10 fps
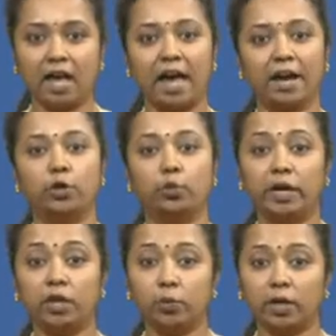and
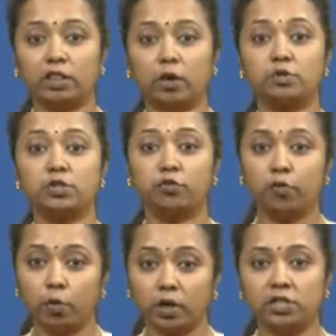
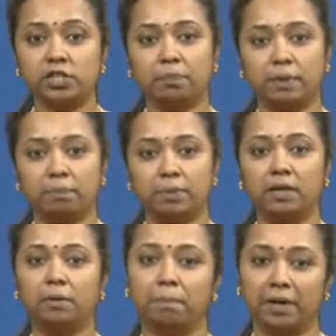21,400
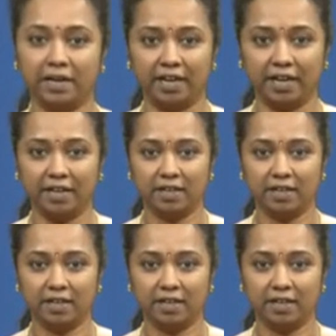people per day.